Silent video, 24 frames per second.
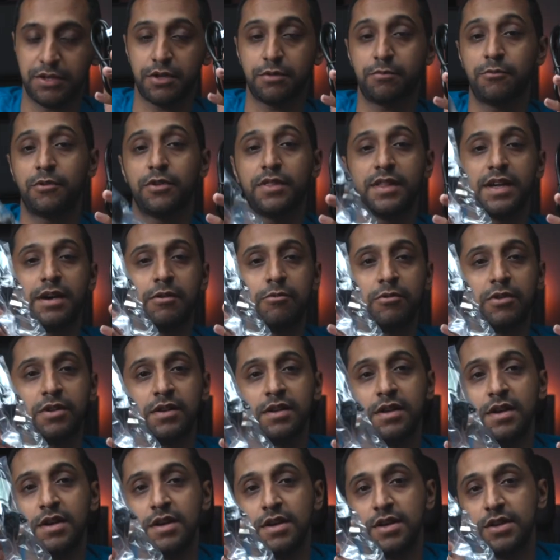don't want that
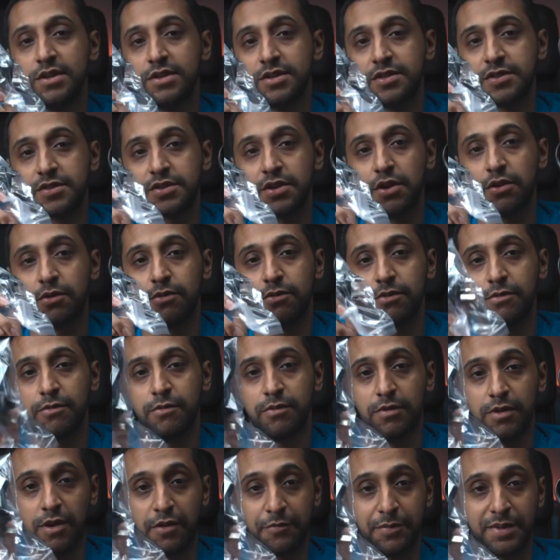one. So
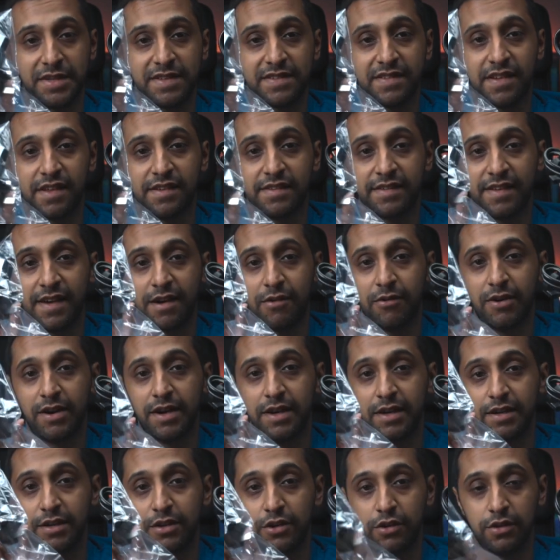I've been sent out
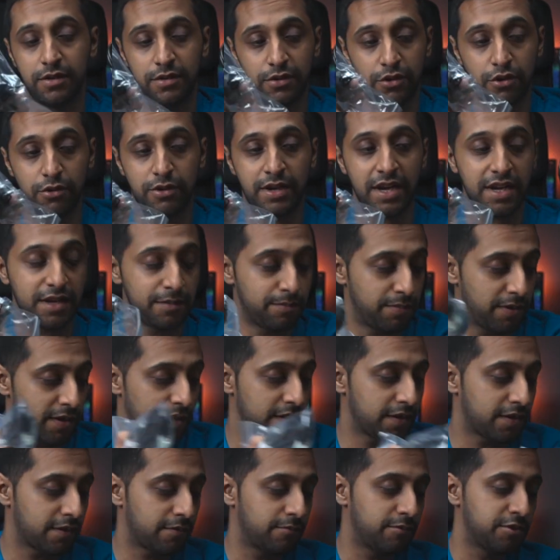a UK
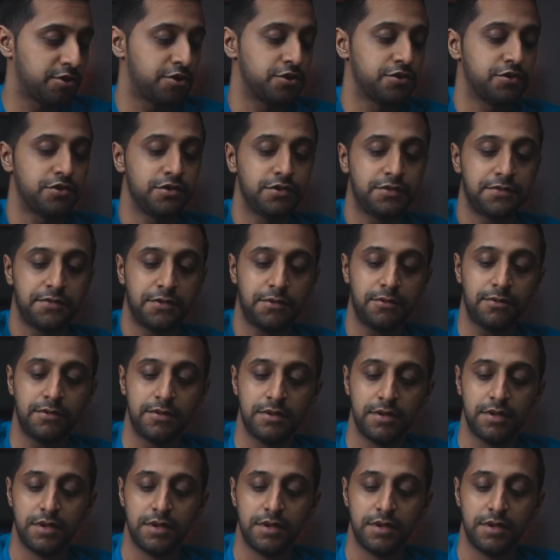plug, which is useful.